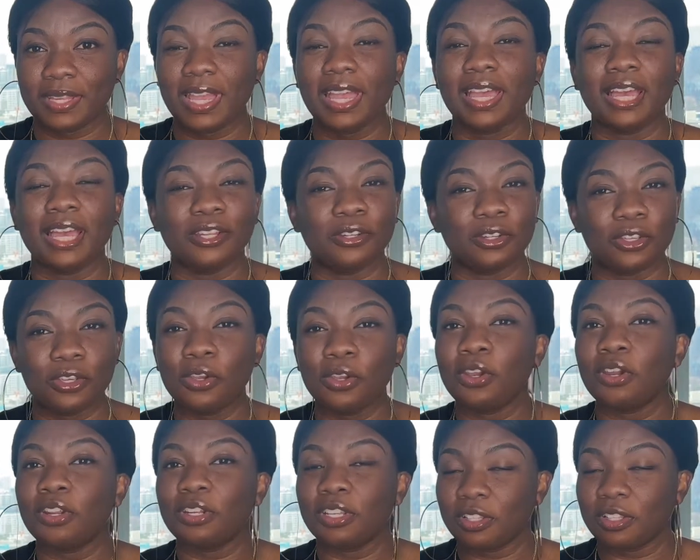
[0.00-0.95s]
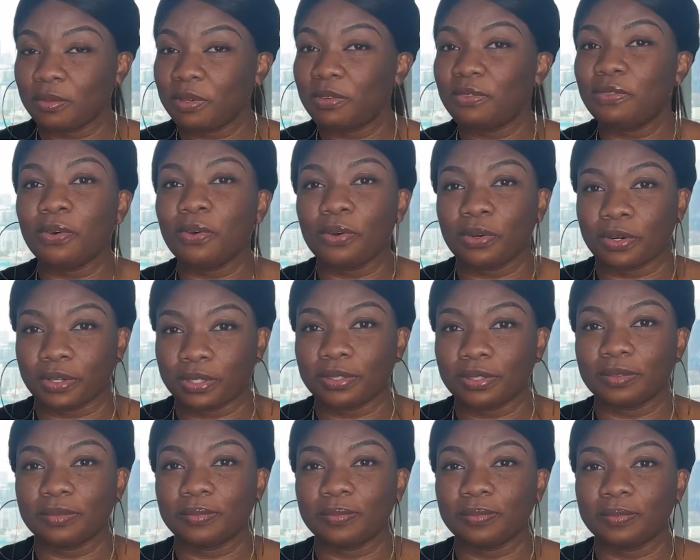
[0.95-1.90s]
I know you heard this before,
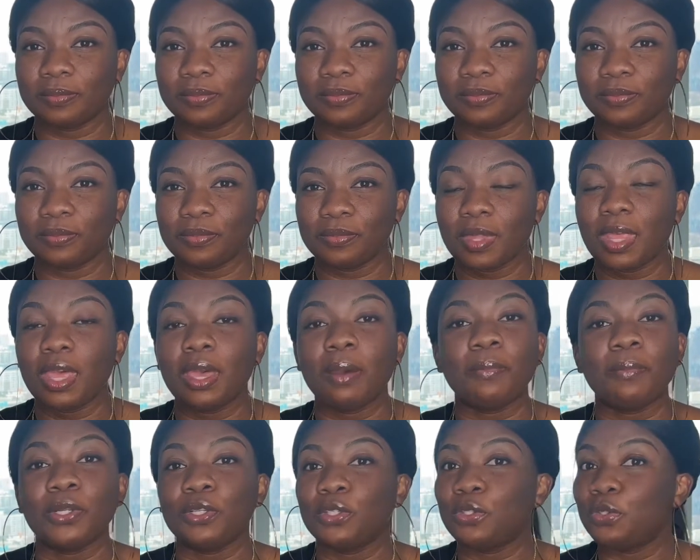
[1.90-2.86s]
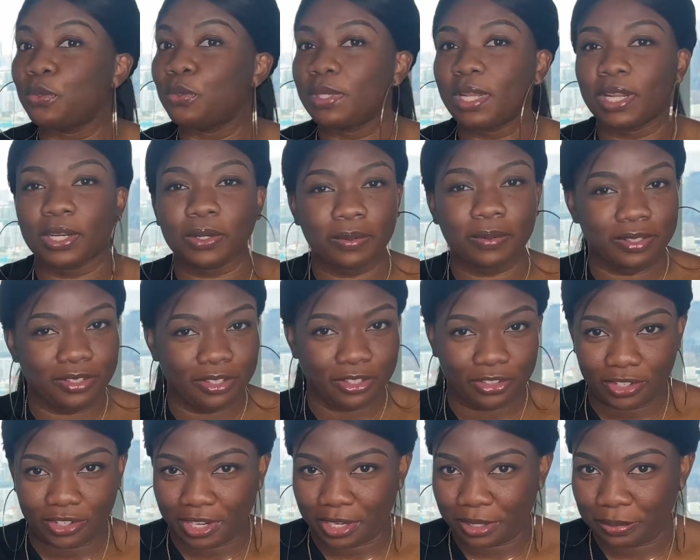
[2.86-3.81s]
but do not quit your
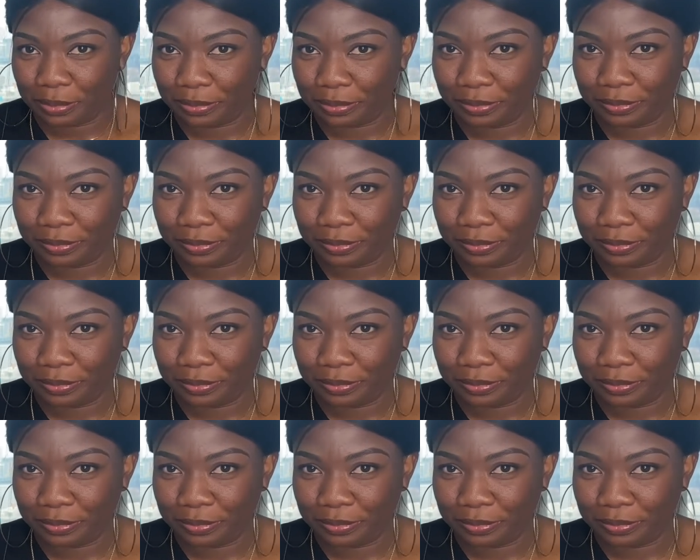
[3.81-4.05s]
job.